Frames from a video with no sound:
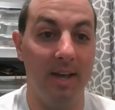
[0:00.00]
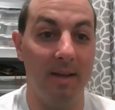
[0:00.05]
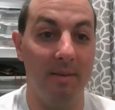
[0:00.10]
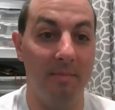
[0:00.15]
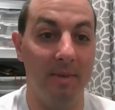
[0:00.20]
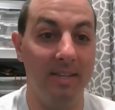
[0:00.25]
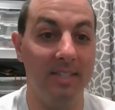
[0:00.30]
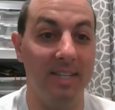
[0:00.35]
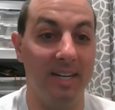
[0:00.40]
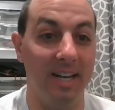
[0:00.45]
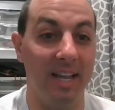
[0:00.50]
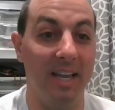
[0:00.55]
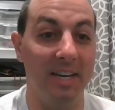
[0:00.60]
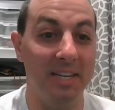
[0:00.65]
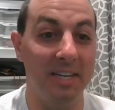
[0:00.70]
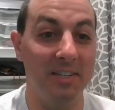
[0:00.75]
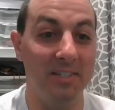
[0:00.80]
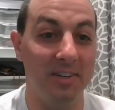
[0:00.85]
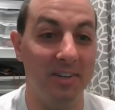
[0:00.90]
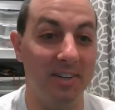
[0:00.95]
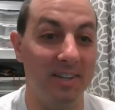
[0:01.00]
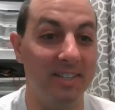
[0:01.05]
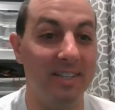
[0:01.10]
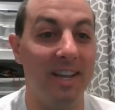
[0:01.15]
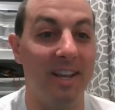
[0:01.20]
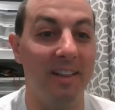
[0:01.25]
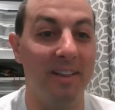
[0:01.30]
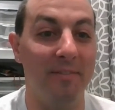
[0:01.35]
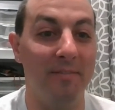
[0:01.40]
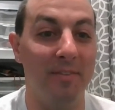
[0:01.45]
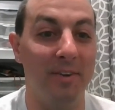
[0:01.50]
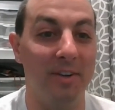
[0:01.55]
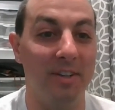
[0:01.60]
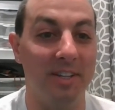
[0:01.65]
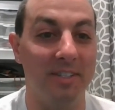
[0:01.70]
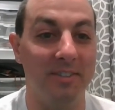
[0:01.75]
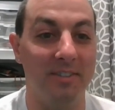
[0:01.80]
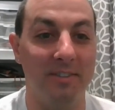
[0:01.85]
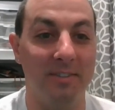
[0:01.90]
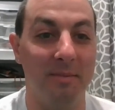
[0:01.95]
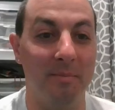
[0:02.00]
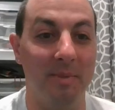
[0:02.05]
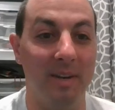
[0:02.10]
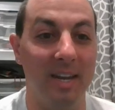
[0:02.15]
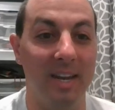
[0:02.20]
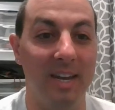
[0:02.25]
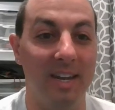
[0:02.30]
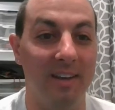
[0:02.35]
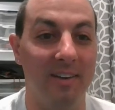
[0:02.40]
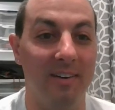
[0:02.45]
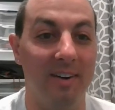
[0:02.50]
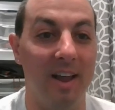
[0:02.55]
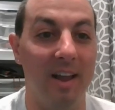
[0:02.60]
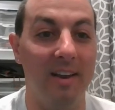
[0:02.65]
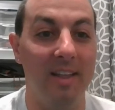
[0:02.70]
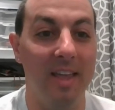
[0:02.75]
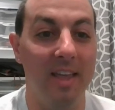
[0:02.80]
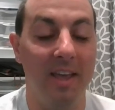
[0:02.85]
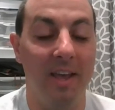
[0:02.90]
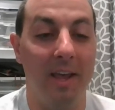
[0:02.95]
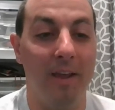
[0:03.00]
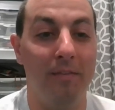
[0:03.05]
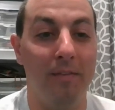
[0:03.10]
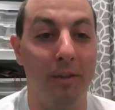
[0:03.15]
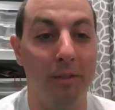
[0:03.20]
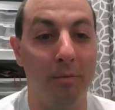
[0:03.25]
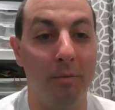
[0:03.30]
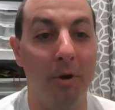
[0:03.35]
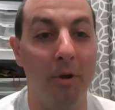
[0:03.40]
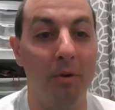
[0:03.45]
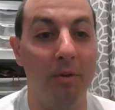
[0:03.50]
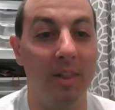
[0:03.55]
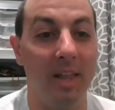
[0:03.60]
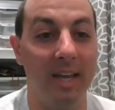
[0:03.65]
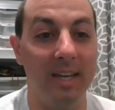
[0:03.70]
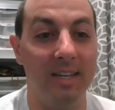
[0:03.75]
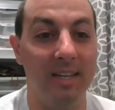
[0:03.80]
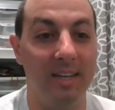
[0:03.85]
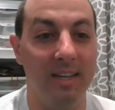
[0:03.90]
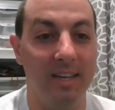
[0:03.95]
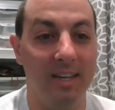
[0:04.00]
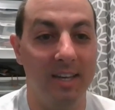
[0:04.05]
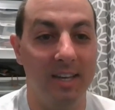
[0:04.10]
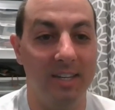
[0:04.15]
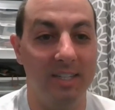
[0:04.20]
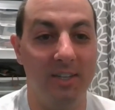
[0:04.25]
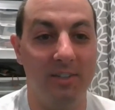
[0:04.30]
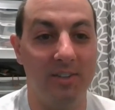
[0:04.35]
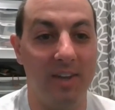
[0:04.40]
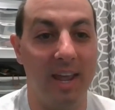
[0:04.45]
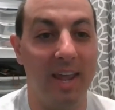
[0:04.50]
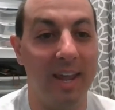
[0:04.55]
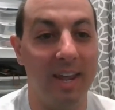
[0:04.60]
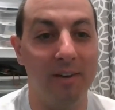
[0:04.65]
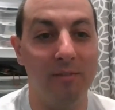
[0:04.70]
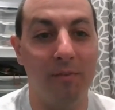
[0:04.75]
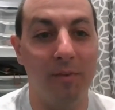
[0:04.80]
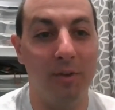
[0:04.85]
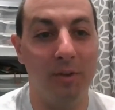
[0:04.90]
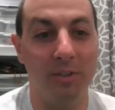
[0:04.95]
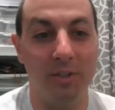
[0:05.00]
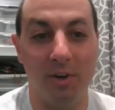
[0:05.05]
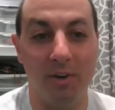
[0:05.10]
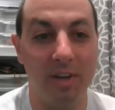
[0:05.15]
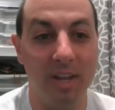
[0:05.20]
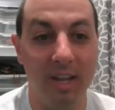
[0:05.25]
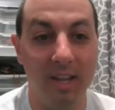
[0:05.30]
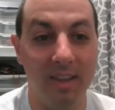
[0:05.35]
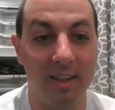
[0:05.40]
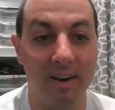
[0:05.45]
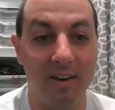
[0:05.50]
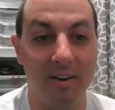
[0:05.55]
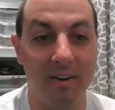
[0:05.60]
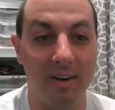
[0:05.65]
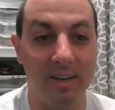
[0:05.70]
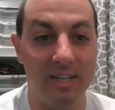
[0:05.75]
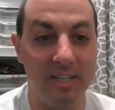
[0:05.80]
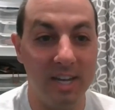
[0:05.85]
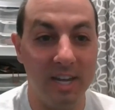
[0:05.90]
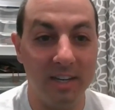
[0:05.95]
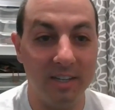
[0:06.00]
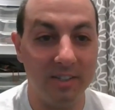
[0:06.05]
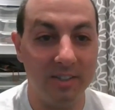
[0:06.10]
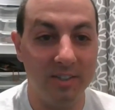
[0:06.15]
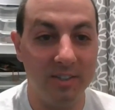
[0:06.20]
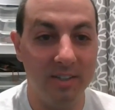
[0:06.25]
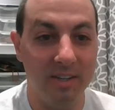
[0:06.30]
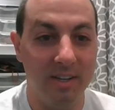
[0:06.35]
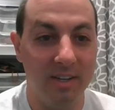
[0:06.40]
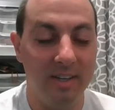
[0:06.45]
Makes it a lot easier to tell if your lizards have been eating it or not. If you throw like just a handful of turkey in there on a dish,